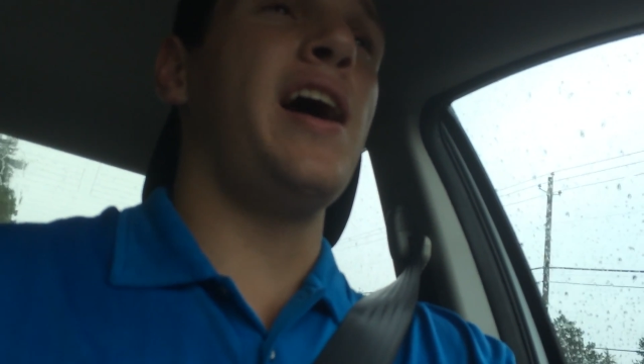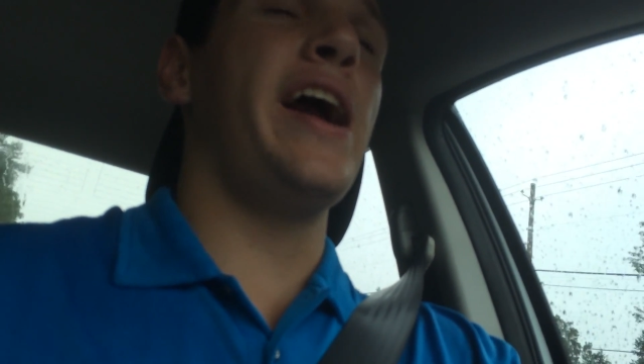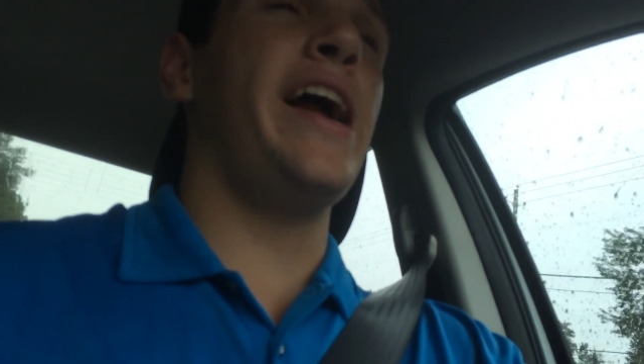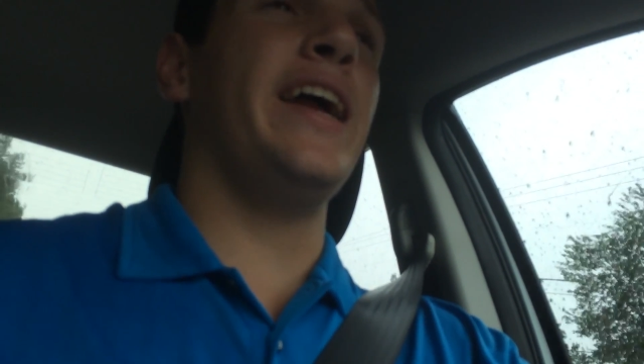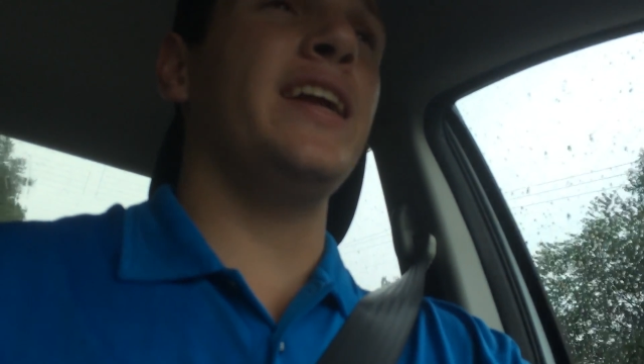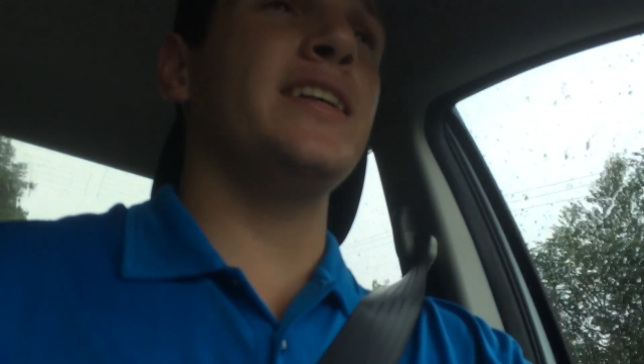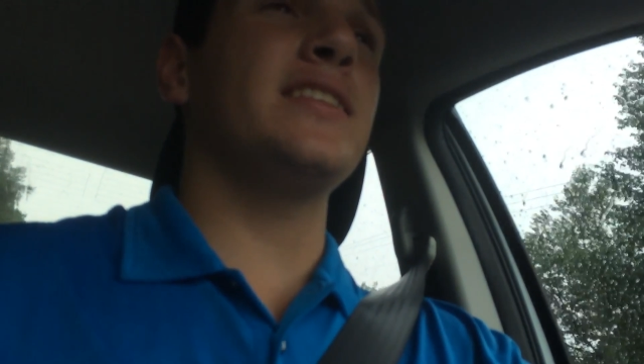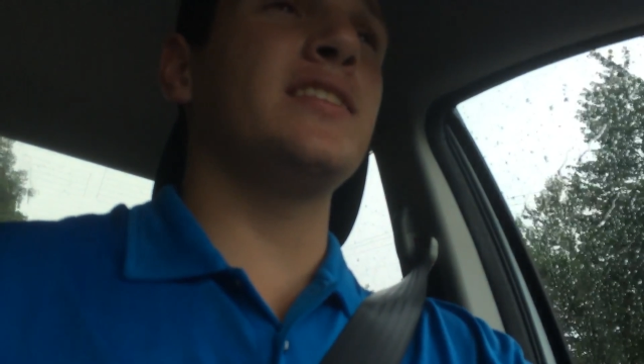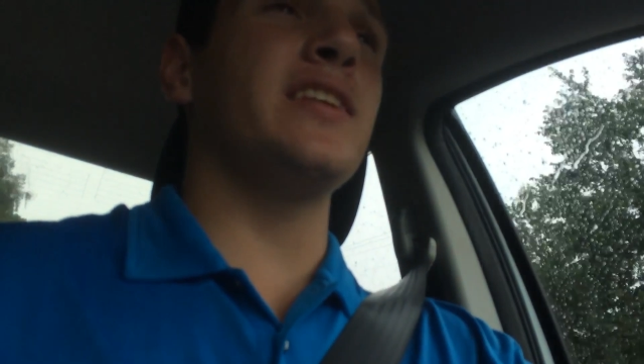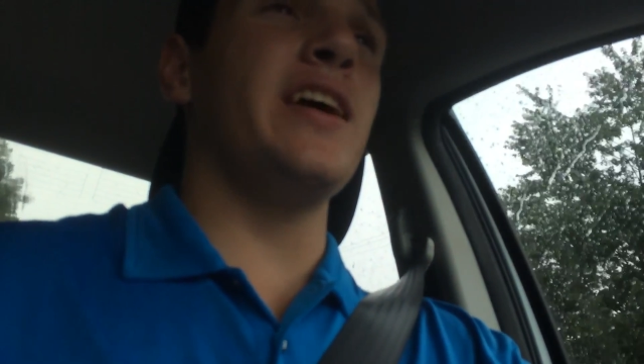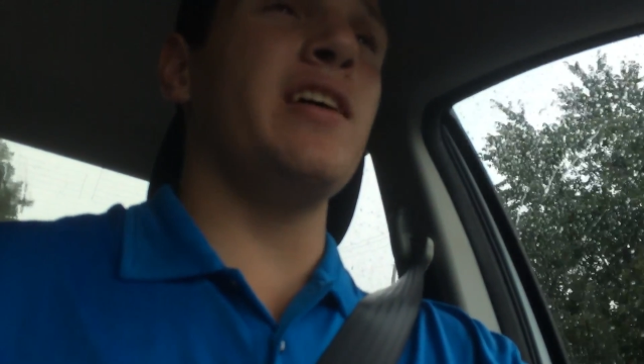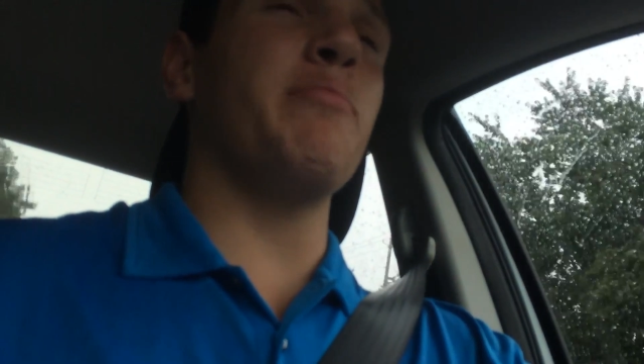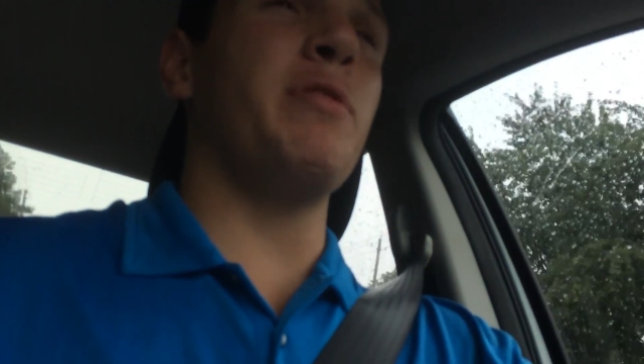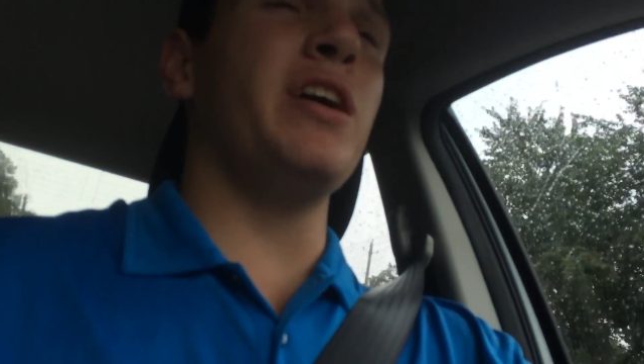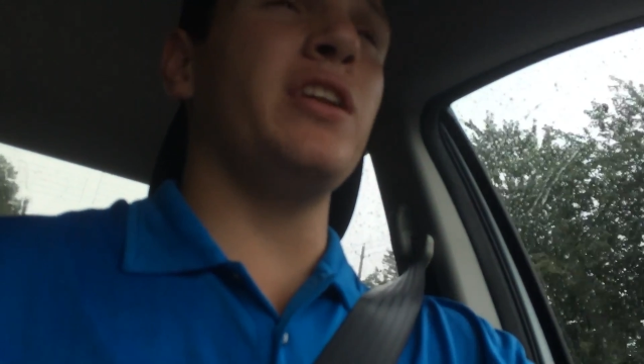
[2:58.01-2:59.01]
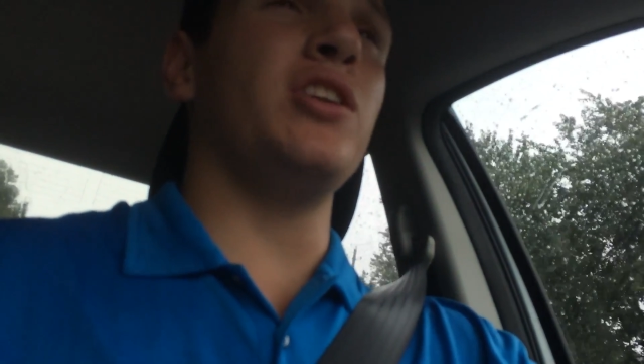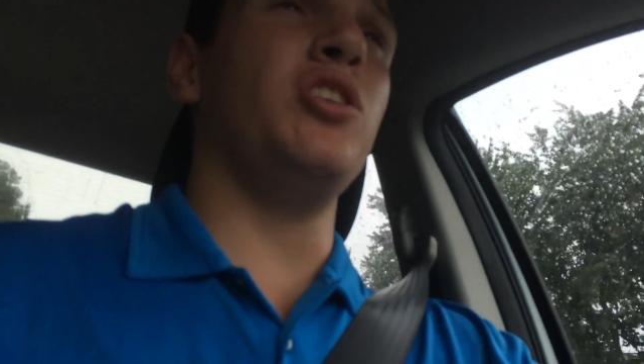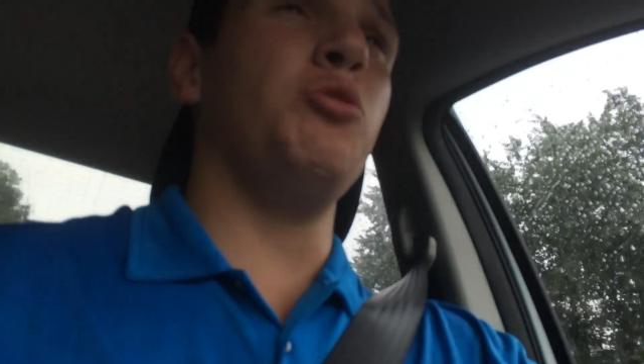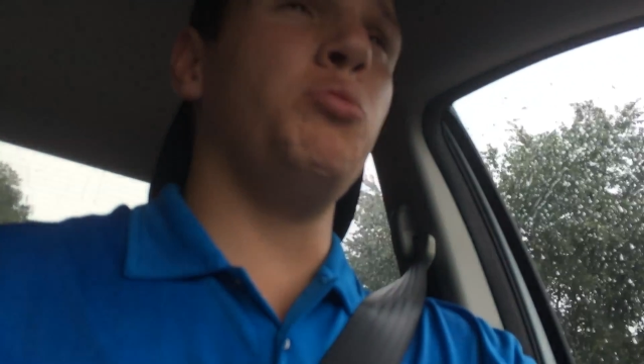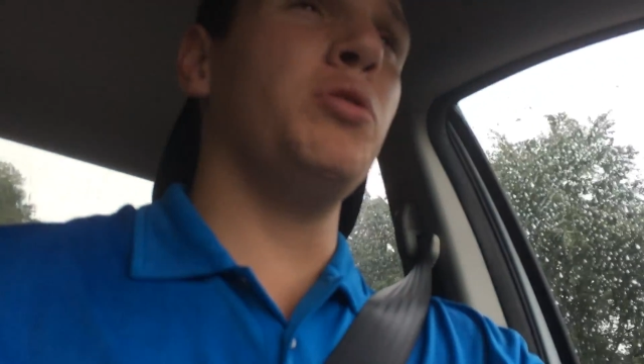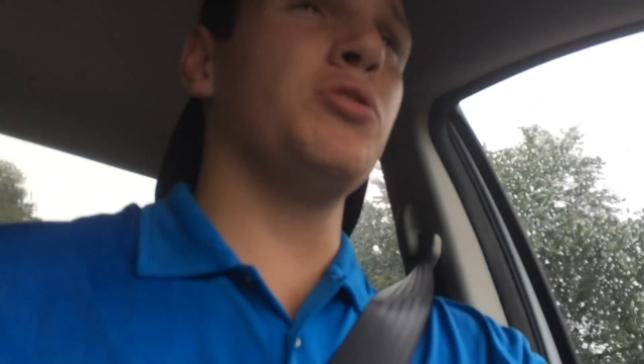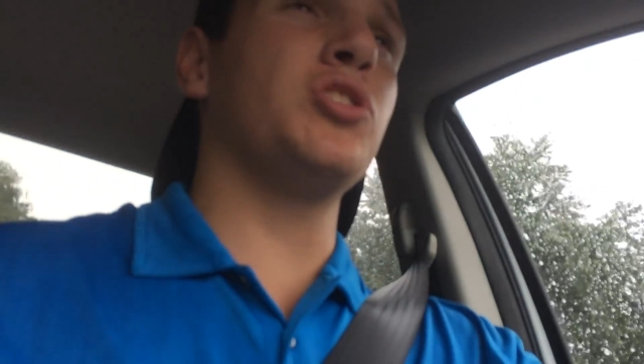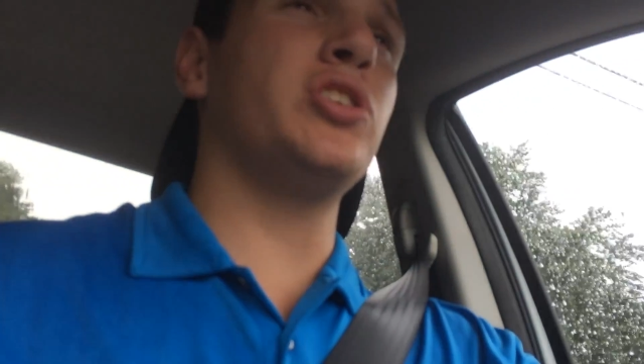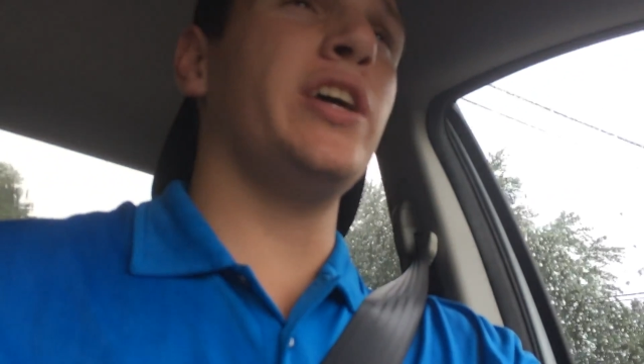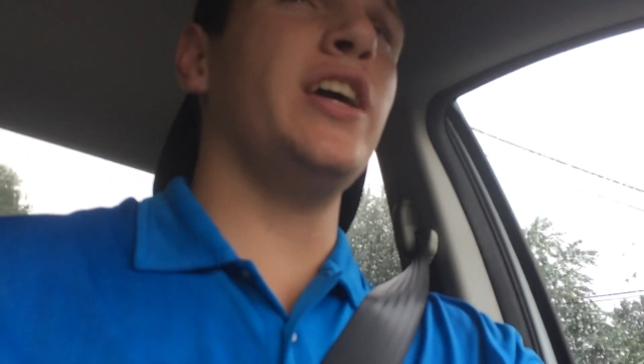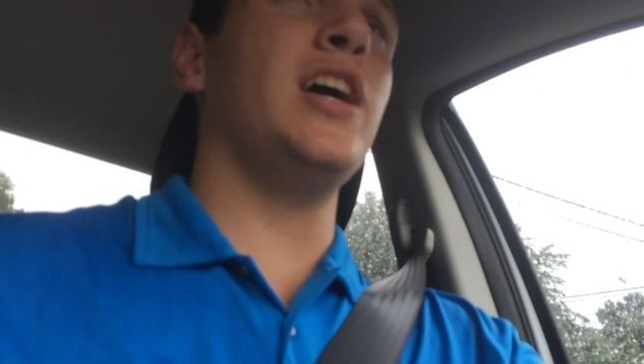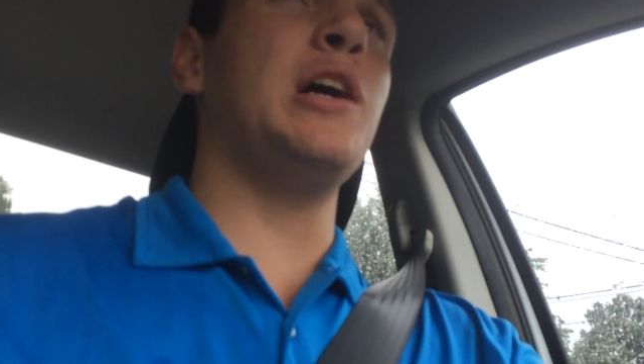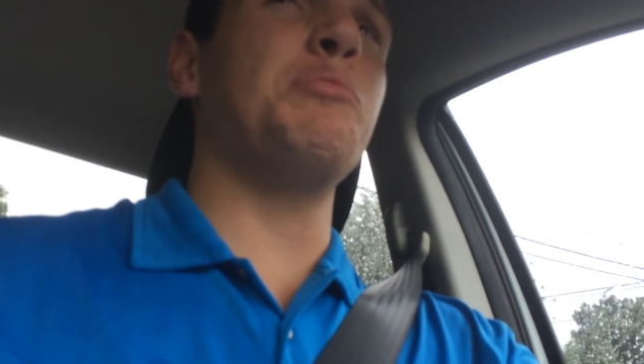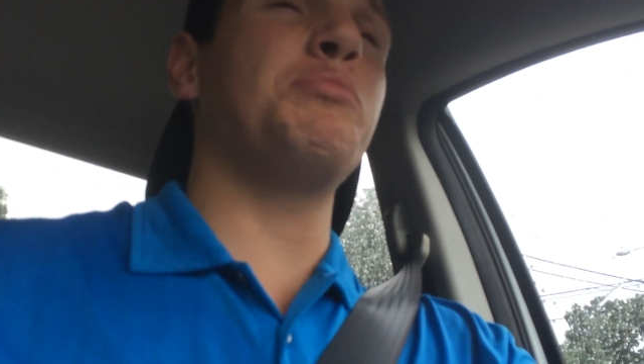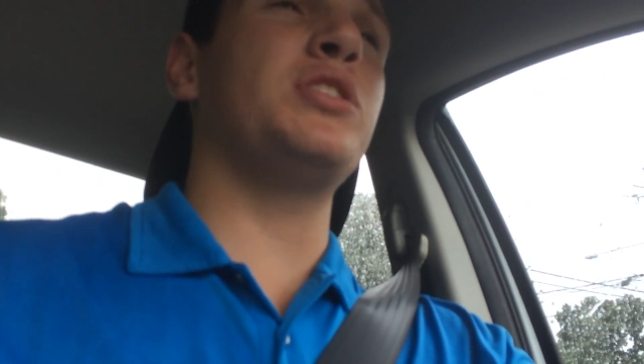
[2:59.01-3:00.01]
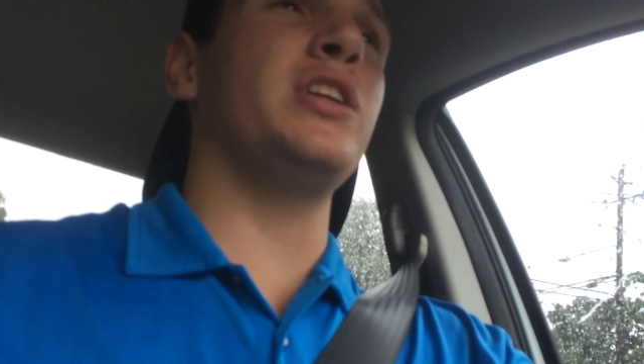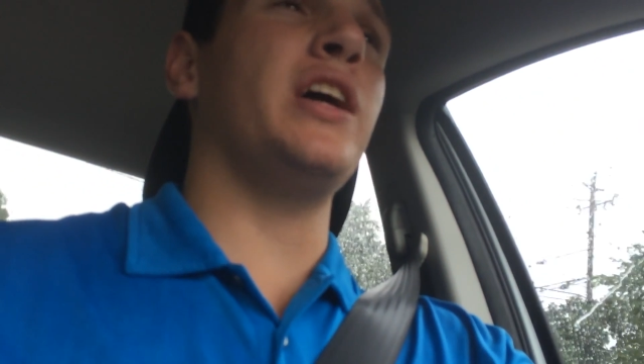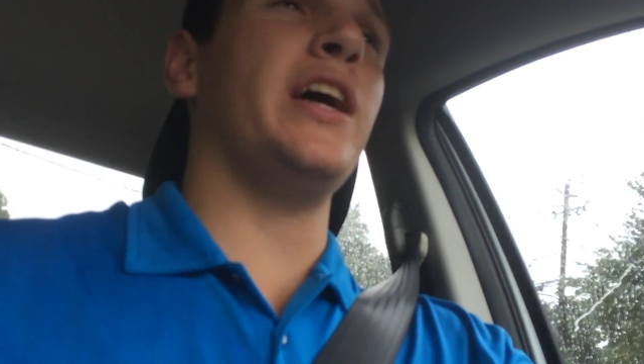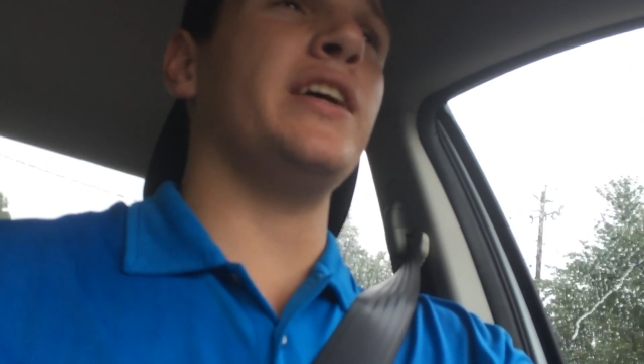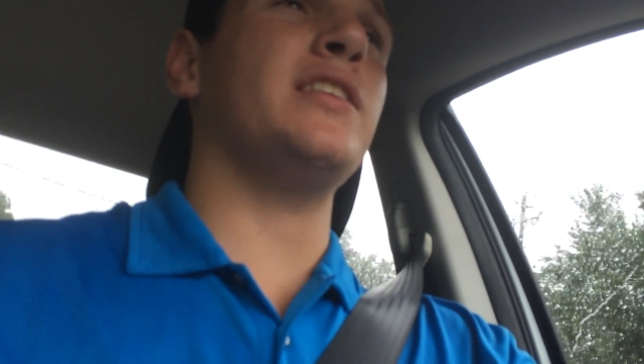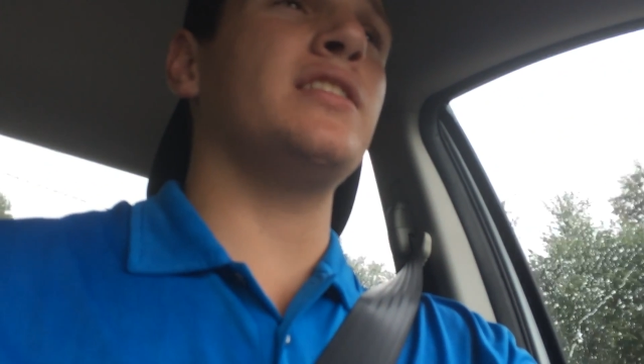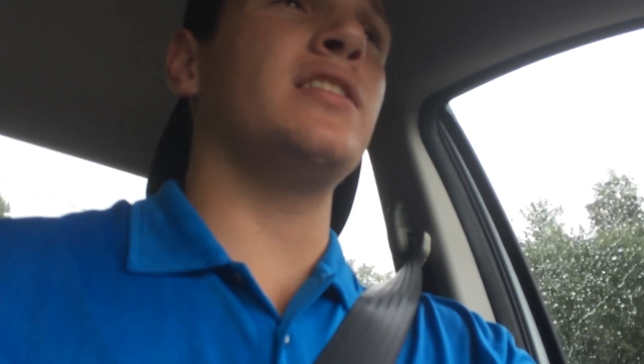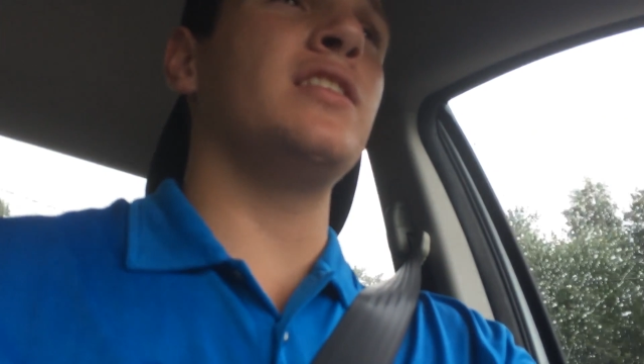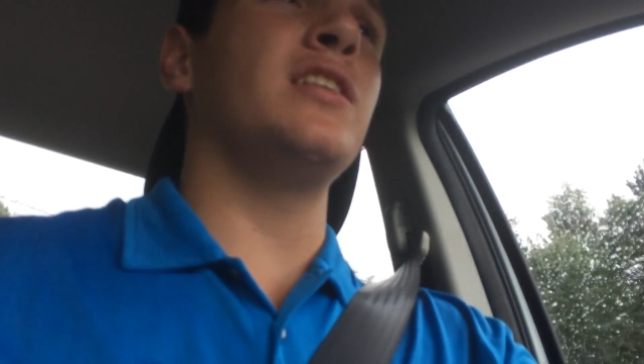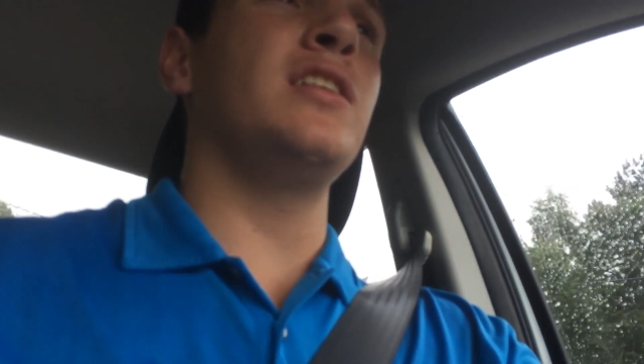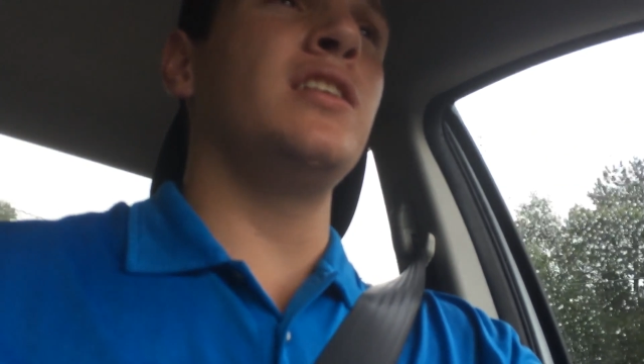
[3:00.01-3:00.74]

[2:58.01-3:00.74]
and it's saying, Ben, you will stay up tonight.